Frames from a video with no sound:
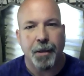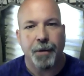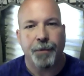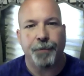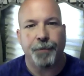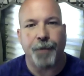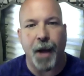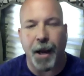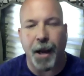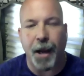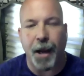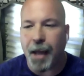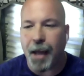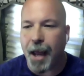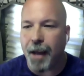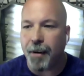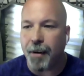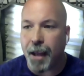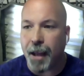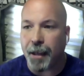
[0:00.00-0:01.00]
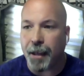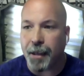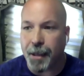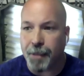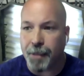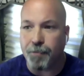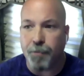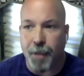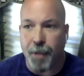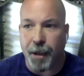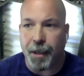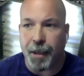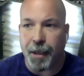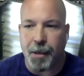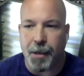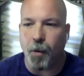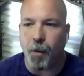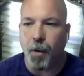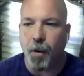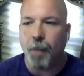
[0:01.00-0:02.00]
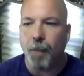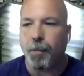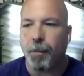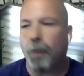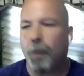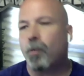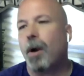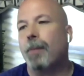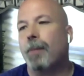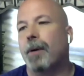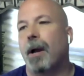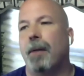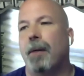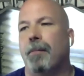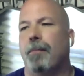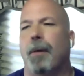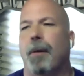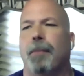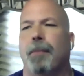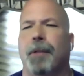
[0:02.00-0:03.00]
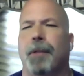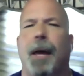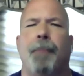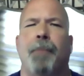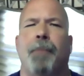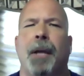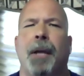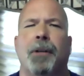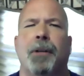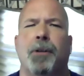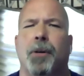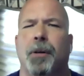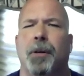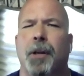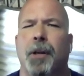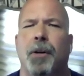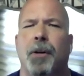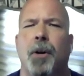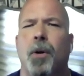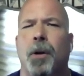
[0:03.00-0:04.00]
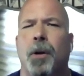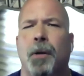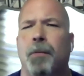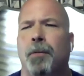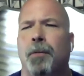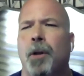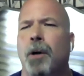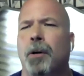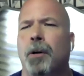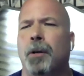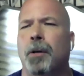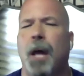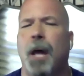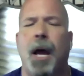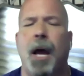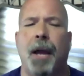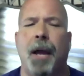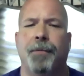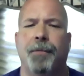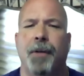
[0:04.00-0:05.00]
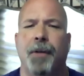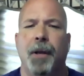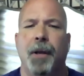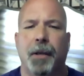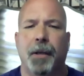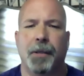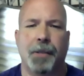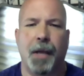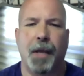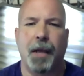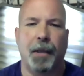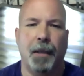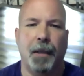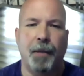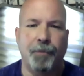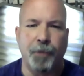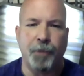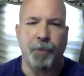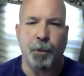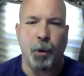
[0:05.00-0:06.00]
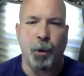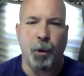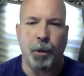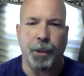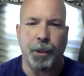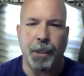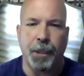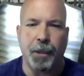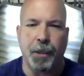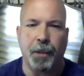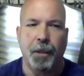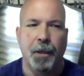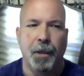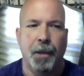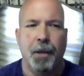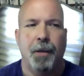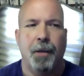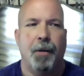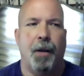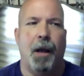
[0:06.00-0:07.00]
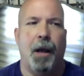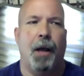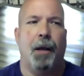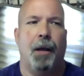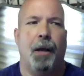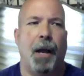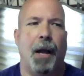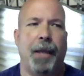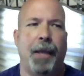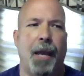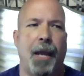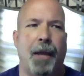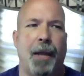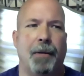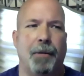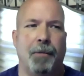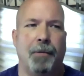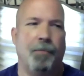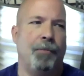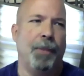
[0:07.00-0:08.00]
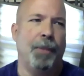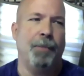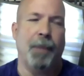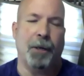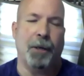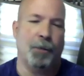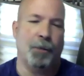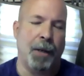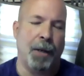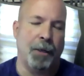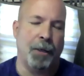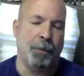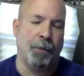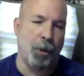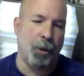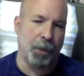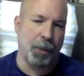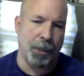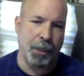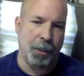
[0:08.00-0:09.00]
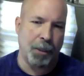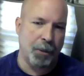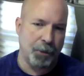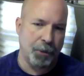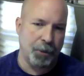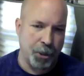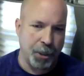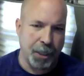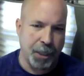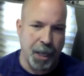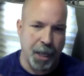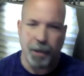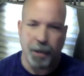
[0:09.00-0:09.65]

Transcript: find and and you know, but Robert, uh, that mentor, they're no longer alive because I love Napoleon Hill. Uh, I can't be mentored by Napoleon Hill. Sure, you can.